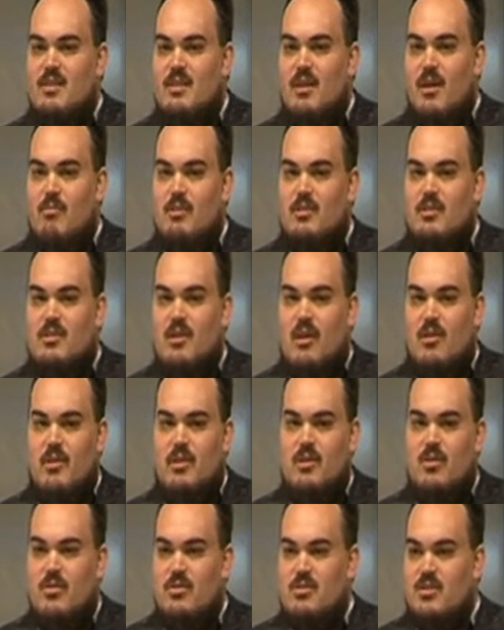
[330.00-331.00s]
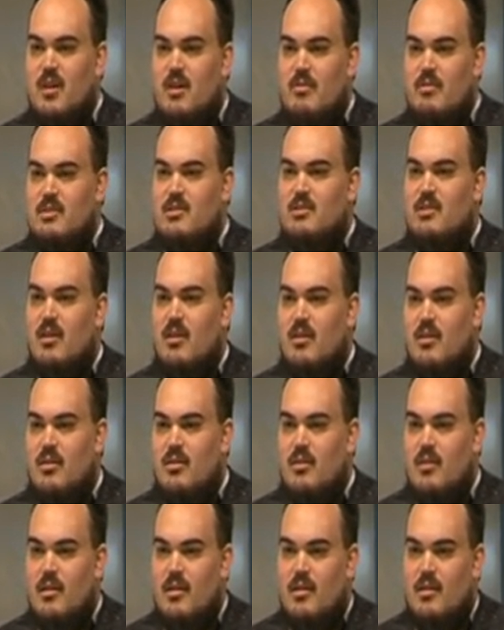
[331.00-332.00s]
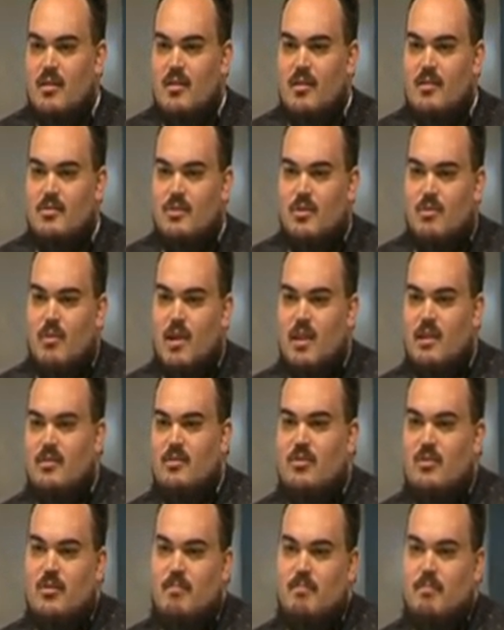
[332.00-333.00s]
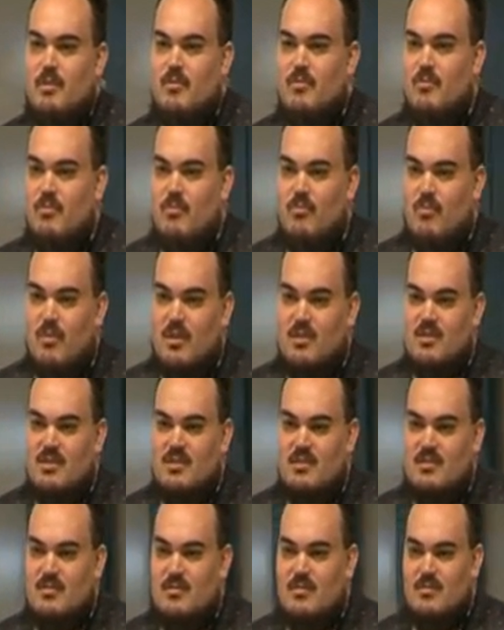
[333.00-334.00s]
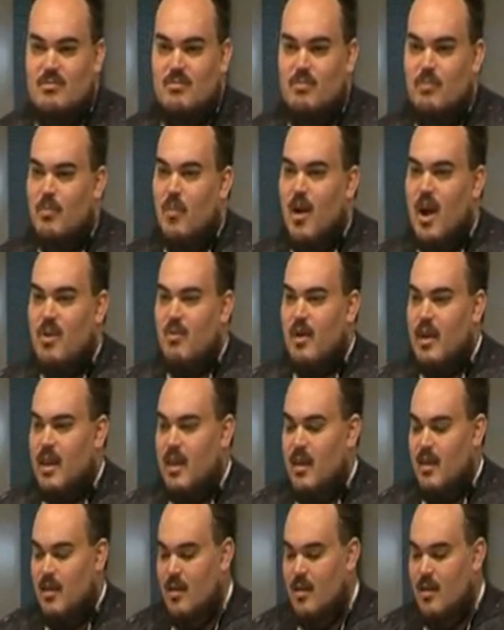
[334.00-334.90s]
so-and-so and you're so-and-so is all well and good, but why